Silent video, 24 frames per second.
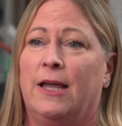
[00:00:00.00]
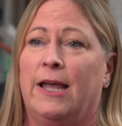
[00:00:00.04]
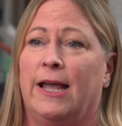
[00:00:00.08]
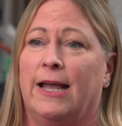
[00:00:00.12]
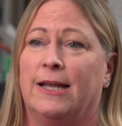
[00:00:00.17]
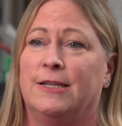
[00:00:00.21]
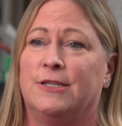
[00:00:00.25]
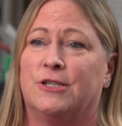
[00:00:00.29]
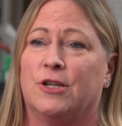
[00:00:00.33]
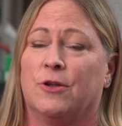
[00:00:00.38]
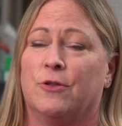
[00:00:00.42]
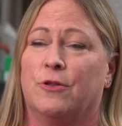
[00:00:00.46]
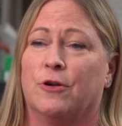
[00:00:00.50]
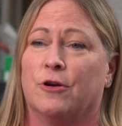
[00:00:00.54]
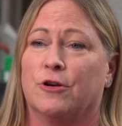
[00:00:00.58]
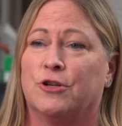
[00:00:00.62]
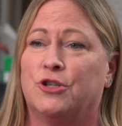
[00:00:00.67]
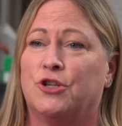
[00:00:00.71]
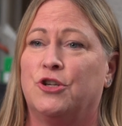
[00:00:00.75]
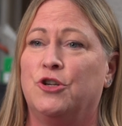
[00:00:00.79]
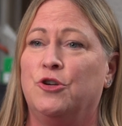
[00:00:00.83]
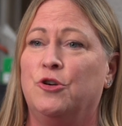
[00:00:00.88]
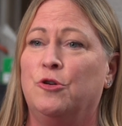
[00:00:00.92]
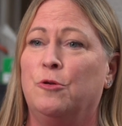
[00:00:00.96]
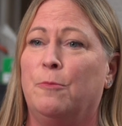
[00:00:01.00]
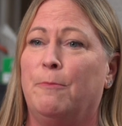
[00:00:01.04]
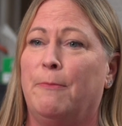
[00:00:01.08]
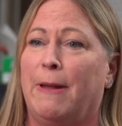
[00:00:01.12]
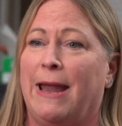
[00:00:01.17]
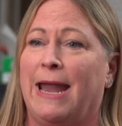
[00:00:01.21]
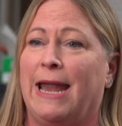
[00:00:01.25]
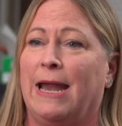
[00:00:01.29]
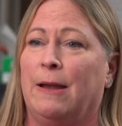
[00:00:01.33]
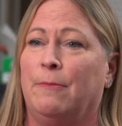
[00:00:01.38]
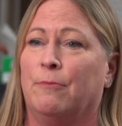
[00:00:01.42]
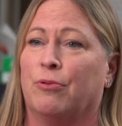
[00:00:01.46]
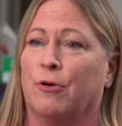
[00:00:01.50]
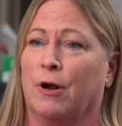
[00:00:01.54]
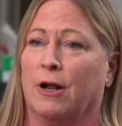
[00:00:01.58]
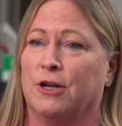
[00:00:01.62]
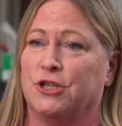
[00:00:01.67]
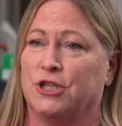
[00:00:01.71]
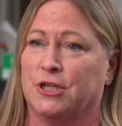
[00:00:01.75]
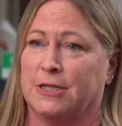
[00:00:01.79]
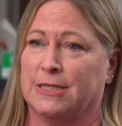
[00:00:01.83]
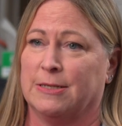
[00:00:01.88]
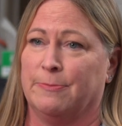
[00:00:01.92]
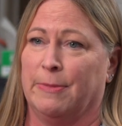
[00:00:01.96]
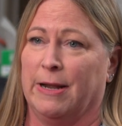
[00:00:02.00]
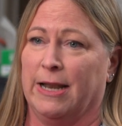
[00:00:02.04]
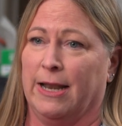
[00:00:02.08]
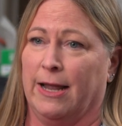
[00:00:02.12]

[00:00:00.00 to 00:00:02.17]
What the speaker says: And so there are two main projects in my